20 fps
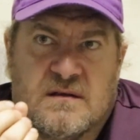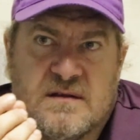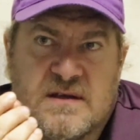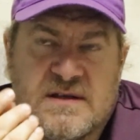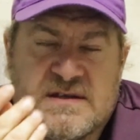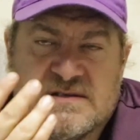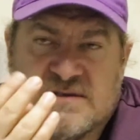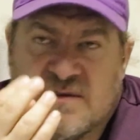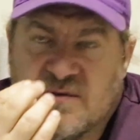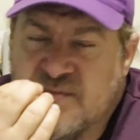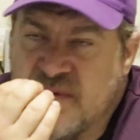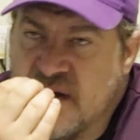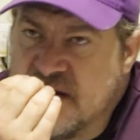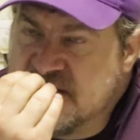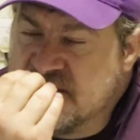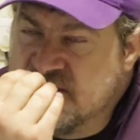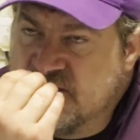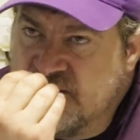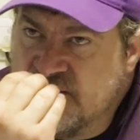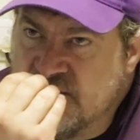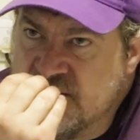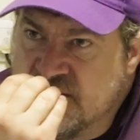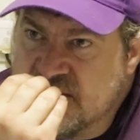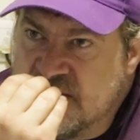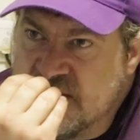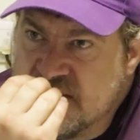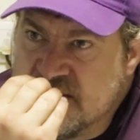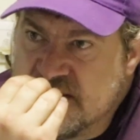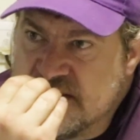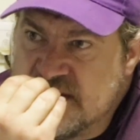there's still passion
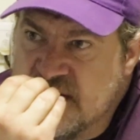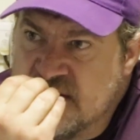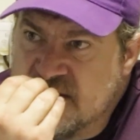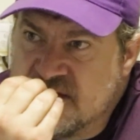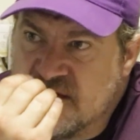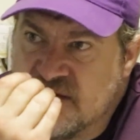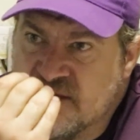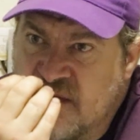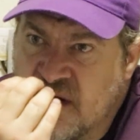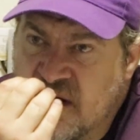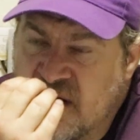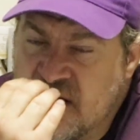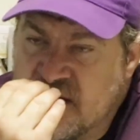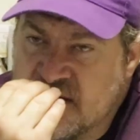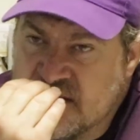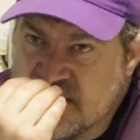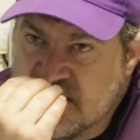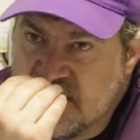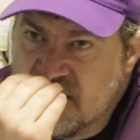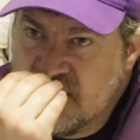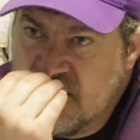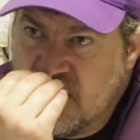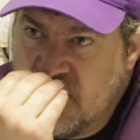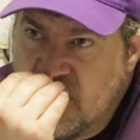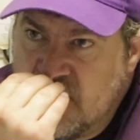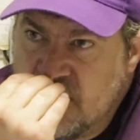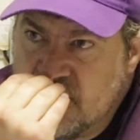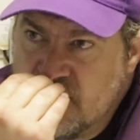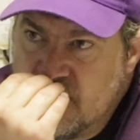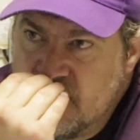fruit scent on my hands.
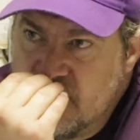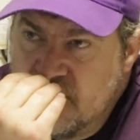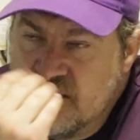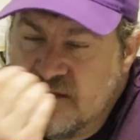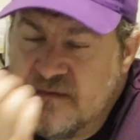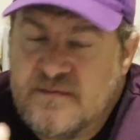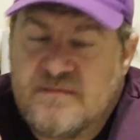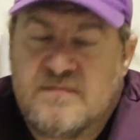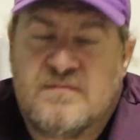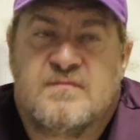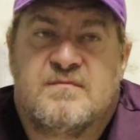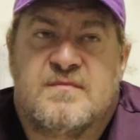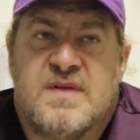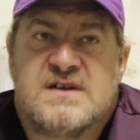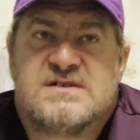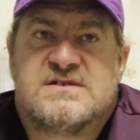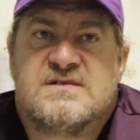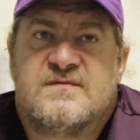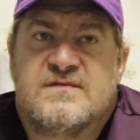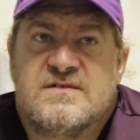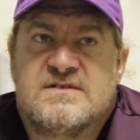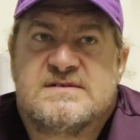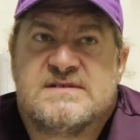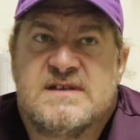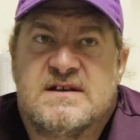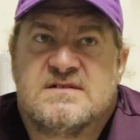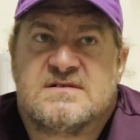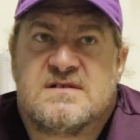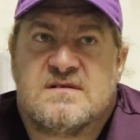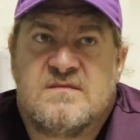Passion fruit
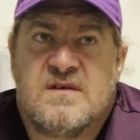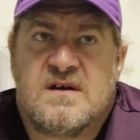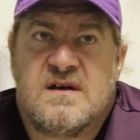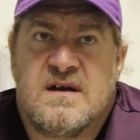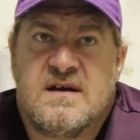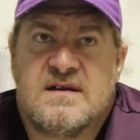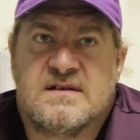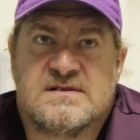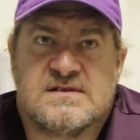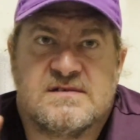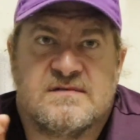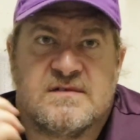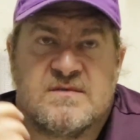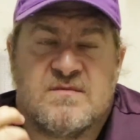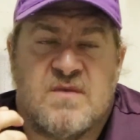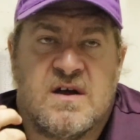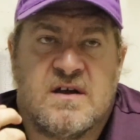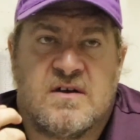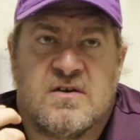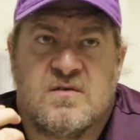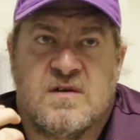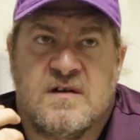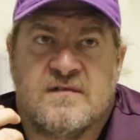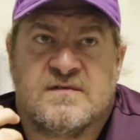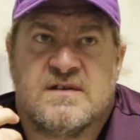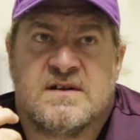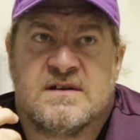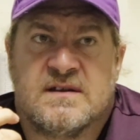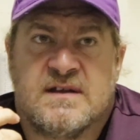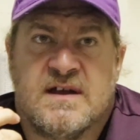scent on my hands if the
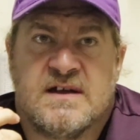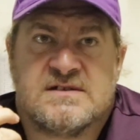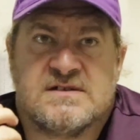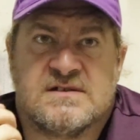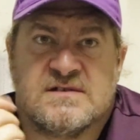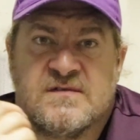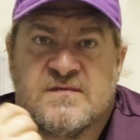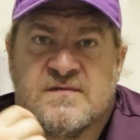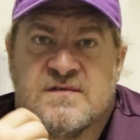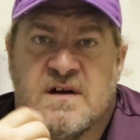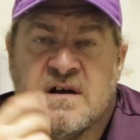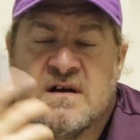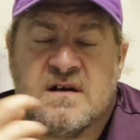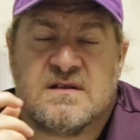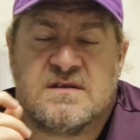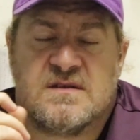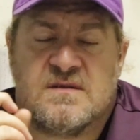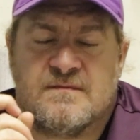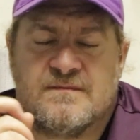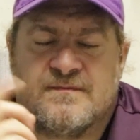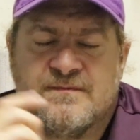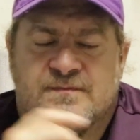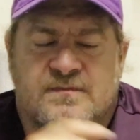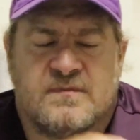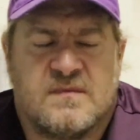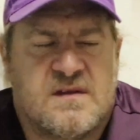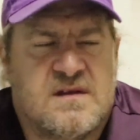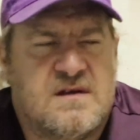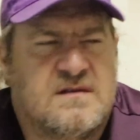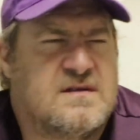microwave didn't catch it. The
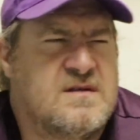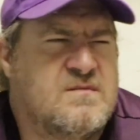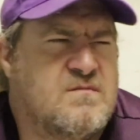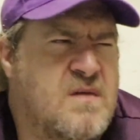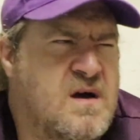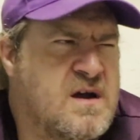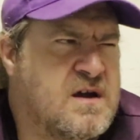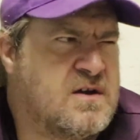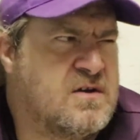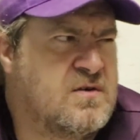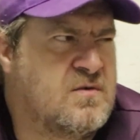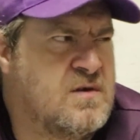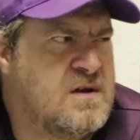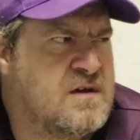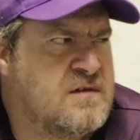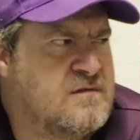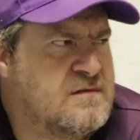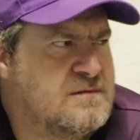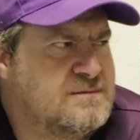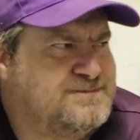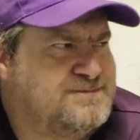microwave.